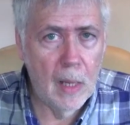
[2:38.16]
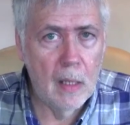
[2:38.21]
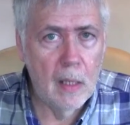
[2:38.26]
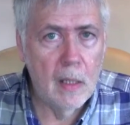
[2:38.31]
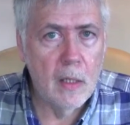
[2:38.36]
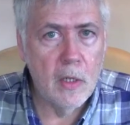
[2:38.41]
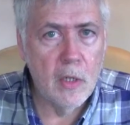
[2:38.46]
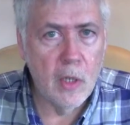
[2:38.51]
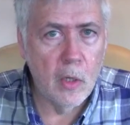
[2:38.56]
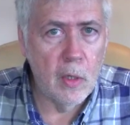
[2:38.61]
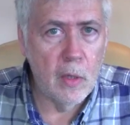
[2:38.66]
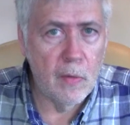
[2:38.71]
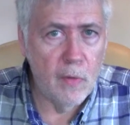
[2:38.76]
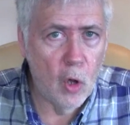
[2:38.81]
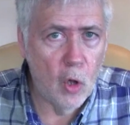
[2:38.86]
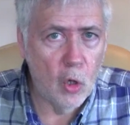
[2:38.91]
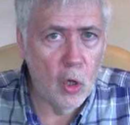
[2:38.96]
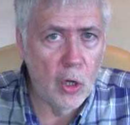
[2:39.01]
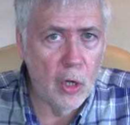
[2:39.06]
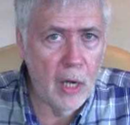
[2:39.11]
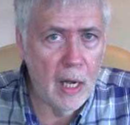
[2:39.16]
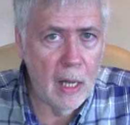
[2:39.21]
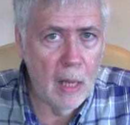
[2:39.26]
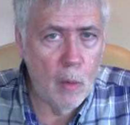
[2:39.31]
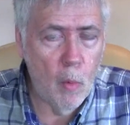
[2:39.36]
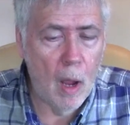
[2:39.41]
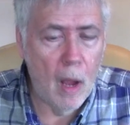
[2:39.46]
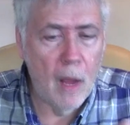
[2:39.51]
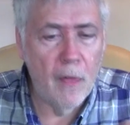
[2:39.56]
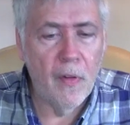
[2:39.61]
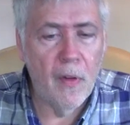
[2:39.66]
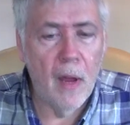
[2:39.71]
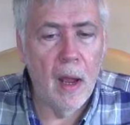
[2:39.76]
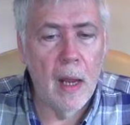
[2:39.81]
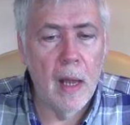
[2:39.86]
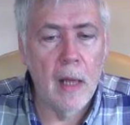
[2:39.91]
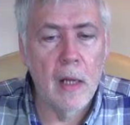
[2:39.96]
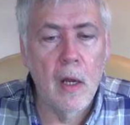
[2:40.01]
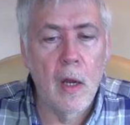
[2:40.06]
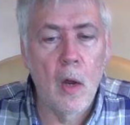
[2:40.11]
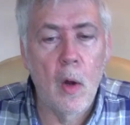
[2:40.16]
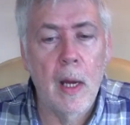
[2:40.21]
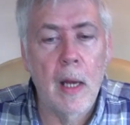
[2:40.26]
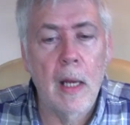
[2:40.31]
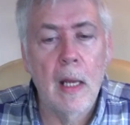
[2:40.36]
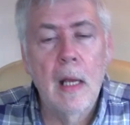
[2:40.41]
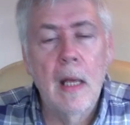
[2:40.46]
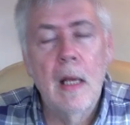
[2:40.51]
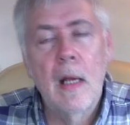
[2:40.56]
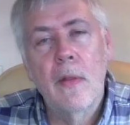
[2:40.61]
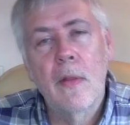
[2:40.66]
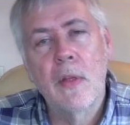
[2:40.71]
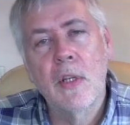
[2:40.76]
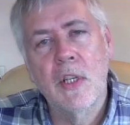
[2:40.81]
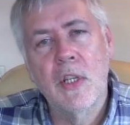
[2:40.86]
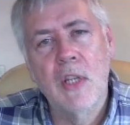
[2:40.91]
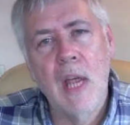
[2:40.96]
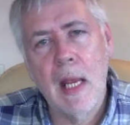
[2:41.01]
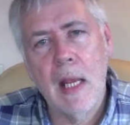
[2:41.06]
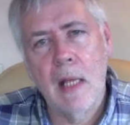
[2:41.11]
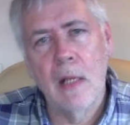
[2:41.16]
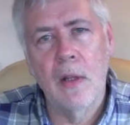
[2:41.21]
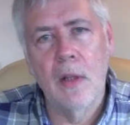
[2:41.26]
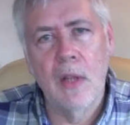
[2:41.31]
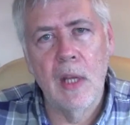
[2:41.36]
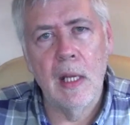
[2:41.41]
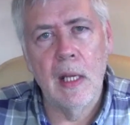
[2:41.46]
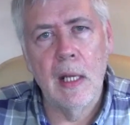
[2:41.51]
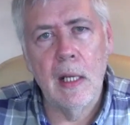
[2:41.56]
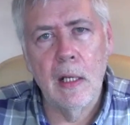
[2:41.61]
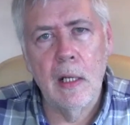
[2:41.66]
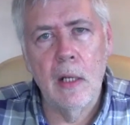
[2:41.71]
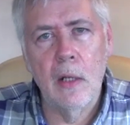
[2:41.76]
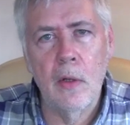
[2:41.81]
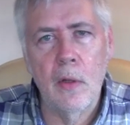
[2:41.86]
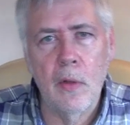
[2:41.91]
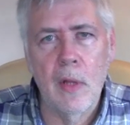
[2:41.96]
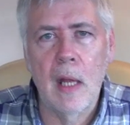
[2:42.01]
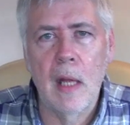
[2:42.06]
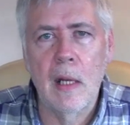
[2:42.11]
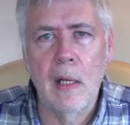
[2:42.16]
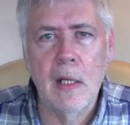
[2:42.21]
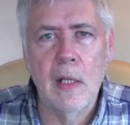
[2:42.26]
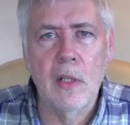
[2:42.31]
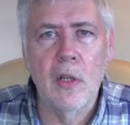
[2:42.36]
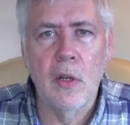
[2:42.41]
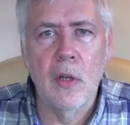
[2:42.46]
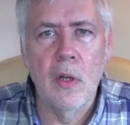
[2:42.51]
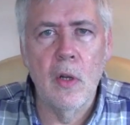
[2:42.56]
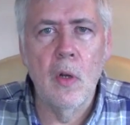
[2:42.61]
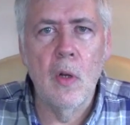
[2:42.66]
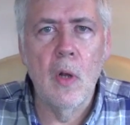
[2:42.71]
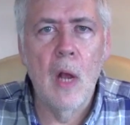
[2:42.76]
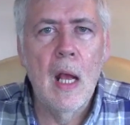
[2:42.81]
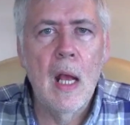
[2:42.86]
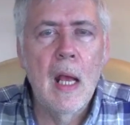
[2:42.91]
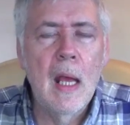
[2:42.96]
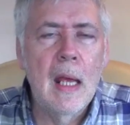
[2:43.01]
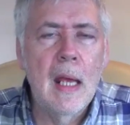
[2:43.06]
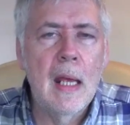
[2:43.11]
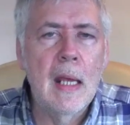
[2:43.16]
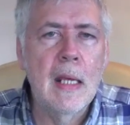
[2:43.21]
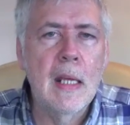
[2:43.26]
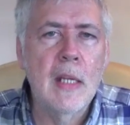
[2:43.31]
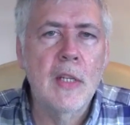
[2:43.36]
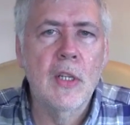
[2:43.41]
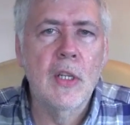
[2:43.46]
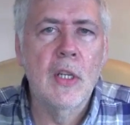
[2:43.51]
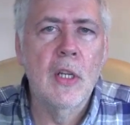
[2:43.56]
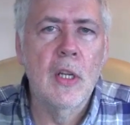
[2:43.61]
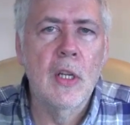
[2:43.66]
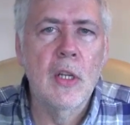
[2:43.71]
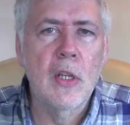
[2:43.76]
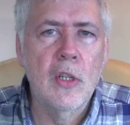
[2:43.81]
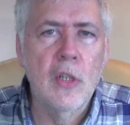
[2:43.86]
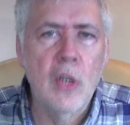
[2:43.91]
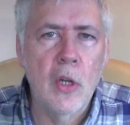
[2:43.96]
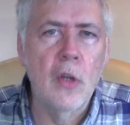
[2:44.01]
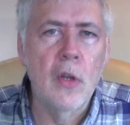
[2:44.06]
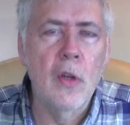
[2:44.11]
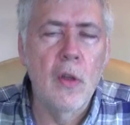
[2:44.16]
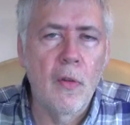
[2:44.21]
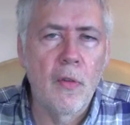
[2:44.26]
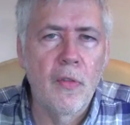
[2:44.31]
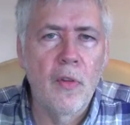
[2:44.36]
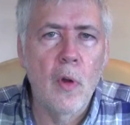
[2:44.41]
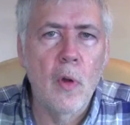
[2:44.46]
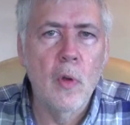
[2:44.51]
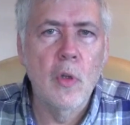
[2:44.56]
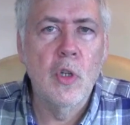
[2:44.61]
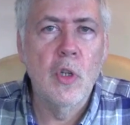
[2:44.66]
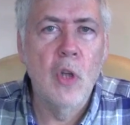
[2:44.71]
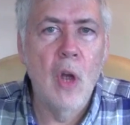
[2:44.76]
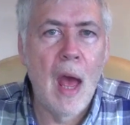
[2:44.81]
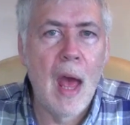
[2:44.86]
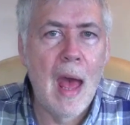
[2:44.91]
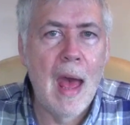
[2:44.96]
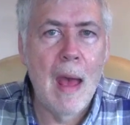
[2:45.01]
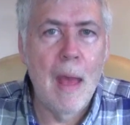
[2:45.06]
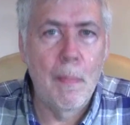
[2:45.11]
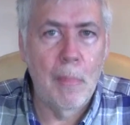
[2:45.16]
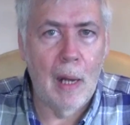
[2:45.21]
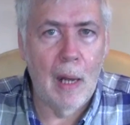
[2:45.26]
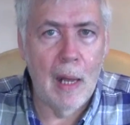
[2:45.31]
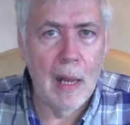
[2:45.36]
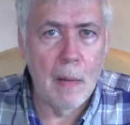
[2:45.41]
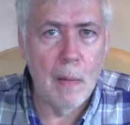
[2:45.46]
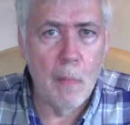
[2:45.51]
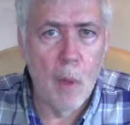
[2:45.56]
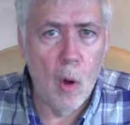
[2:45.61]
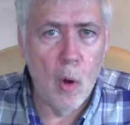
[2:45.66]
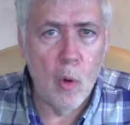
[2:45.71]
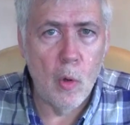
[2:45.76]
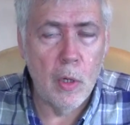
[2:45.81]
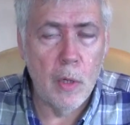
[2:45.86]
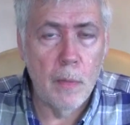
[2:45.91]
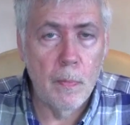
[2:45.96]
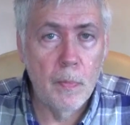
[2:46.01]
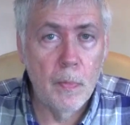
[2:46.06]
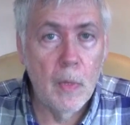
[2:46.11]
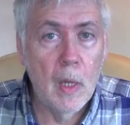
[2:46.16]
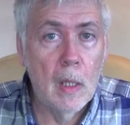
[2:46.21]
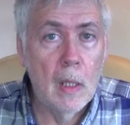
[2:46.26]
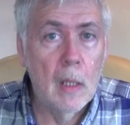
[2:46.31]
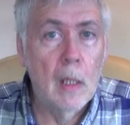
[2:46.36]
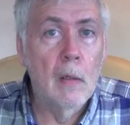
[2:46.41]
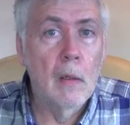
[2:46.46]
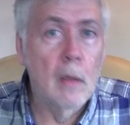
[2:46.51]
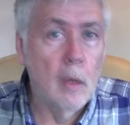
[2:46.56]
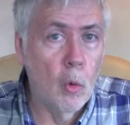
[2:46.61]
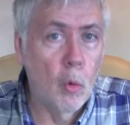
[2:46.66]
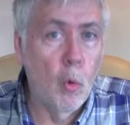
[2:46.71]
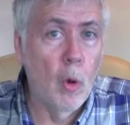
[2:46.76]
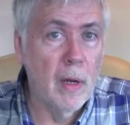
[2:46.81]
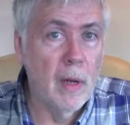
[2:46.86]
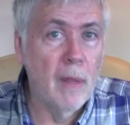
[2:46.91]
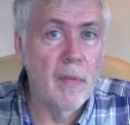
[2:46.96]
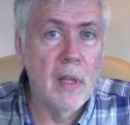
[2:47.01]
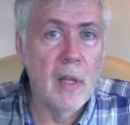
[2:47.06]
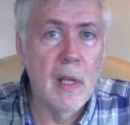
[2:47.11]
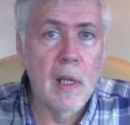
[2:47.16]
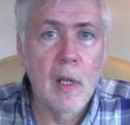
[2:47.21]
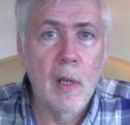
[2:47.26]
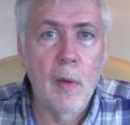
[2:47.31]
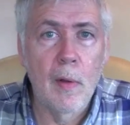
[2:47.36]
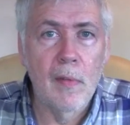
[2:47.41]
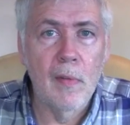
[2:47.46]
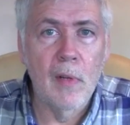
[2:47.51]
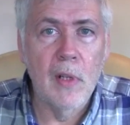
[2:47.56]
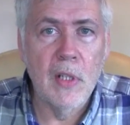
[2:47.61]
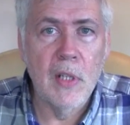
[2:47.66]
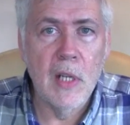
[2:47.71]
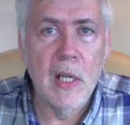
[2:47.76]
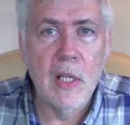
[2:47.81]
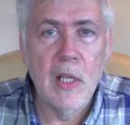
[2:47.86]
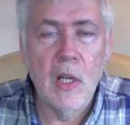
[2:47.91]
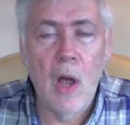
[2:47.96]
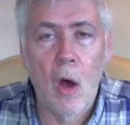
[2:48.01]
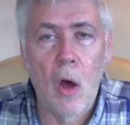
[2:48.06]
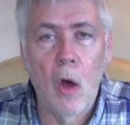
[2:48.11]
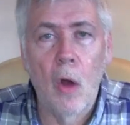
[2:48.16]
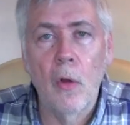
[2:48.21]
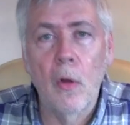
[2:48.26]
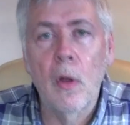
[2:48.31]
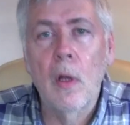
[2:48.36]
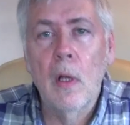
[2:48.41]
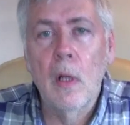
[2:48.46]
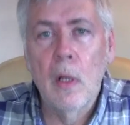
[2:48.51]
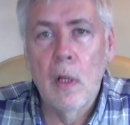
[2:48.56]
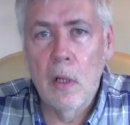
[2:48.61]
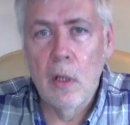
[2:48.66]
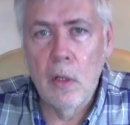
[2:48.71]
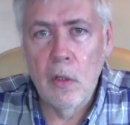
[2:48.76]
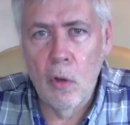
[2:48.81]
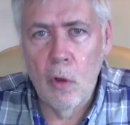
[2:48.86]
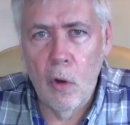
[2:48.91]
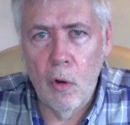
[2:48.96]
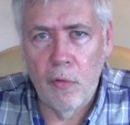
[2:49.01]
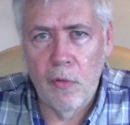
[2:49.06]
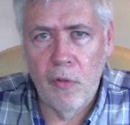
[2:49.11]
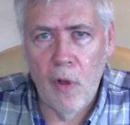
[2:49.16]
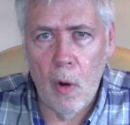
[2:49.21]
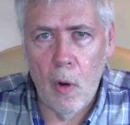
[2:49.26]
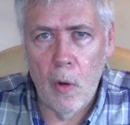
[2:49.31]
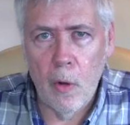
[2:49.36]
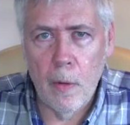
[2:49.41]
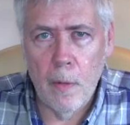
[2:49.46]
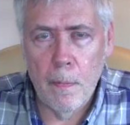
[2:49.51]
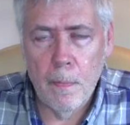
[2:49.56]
So you've not got any Wi-Fi going. The second thing you then need to do is turn your phone to airplane mode, or whatever the equivalent is on your phone.